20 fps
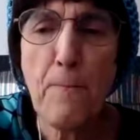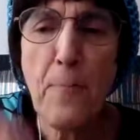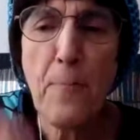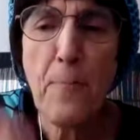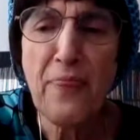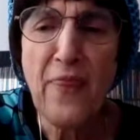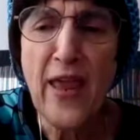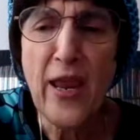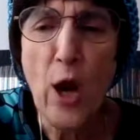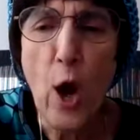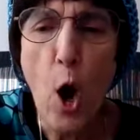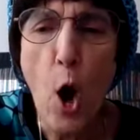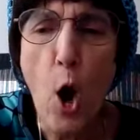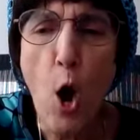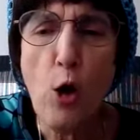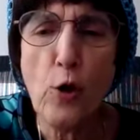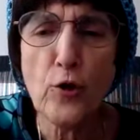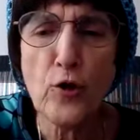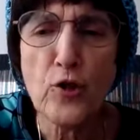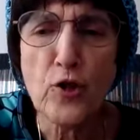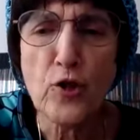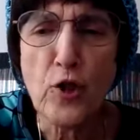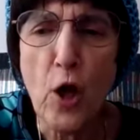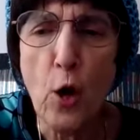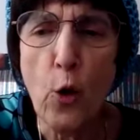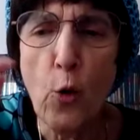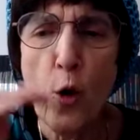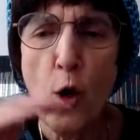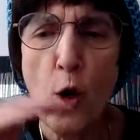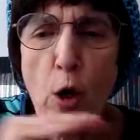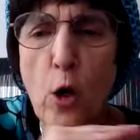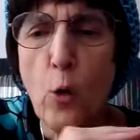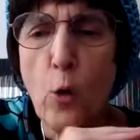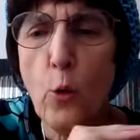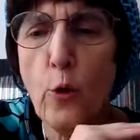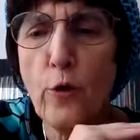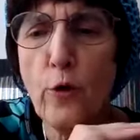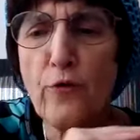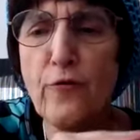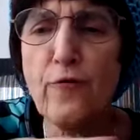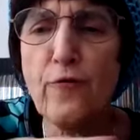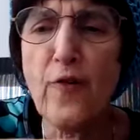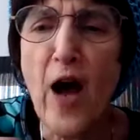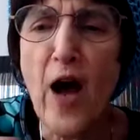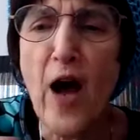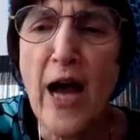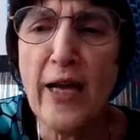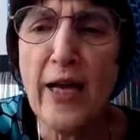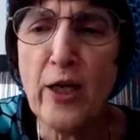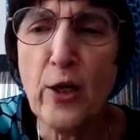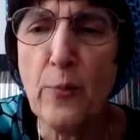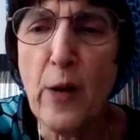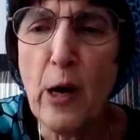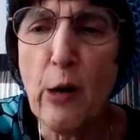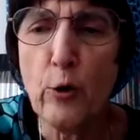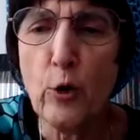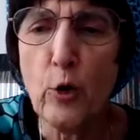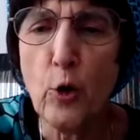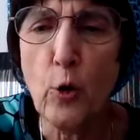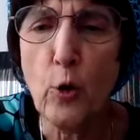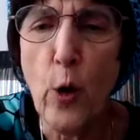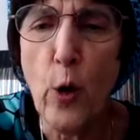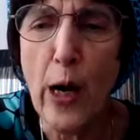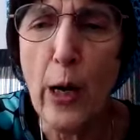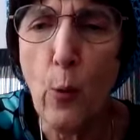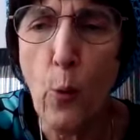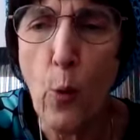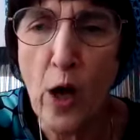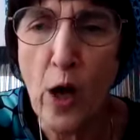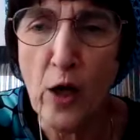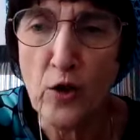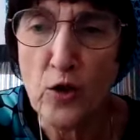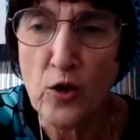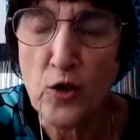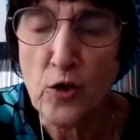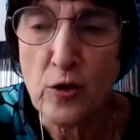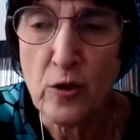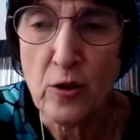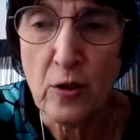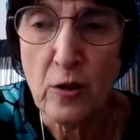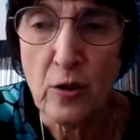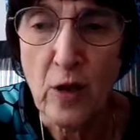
but they also were fine about who I was.